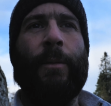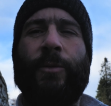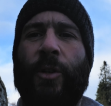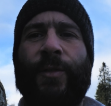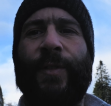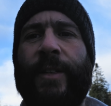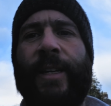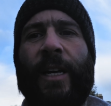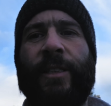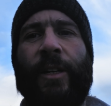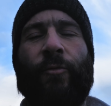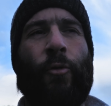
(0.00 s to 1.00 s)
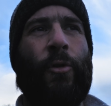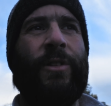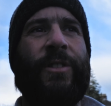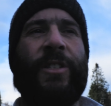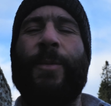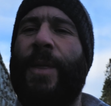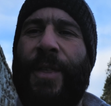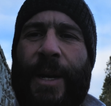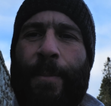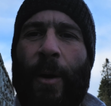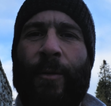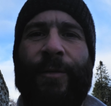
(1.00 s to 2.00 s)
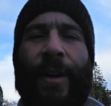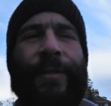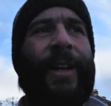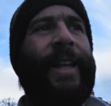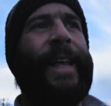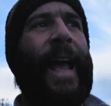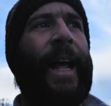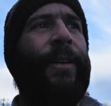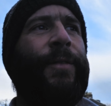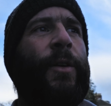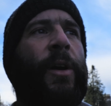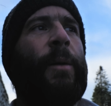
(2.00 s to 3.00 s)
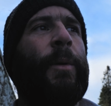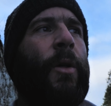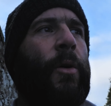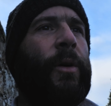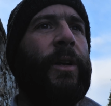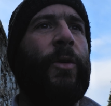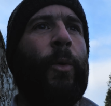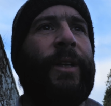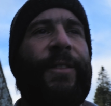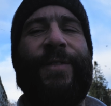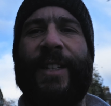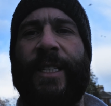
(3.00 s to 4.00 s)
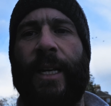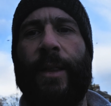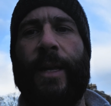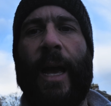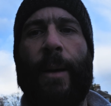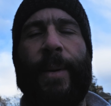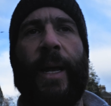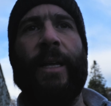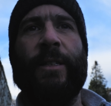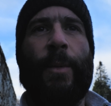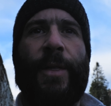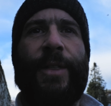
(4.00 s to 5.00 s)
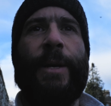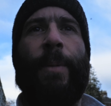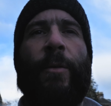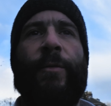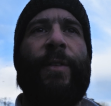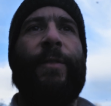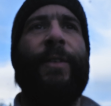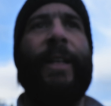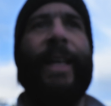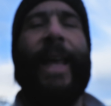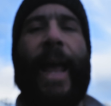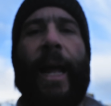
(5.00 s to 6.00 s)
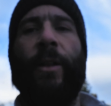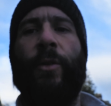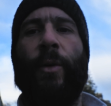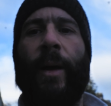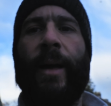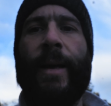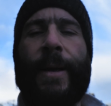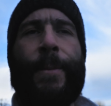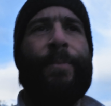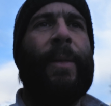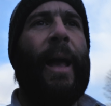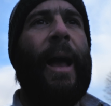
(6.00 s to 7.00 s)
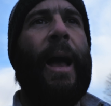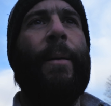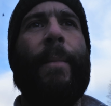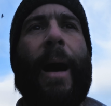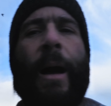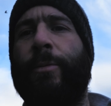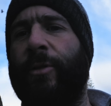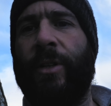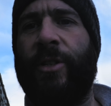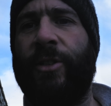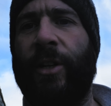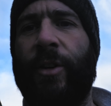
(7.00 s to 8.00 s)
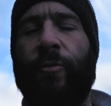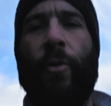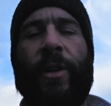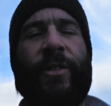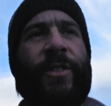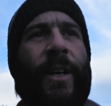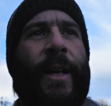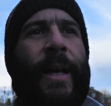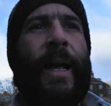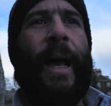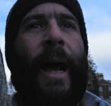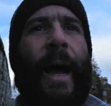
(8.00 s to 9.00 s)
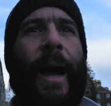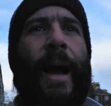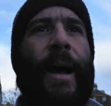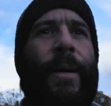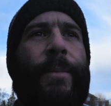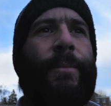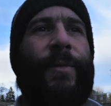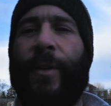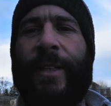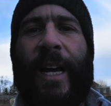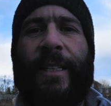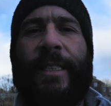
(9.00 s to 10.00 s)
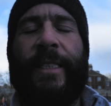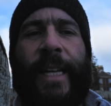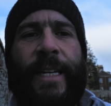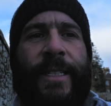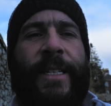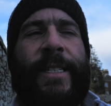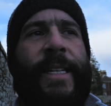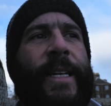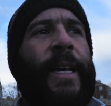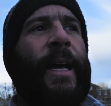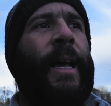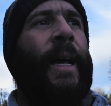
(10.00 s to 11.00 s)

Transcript: Just fantastic ruins. It's about £3.50 to get in if you come along and you want to visit the Abbey. It's about £3.50 to get into it. Absolutely stunning ruins. Fantastic sights to see.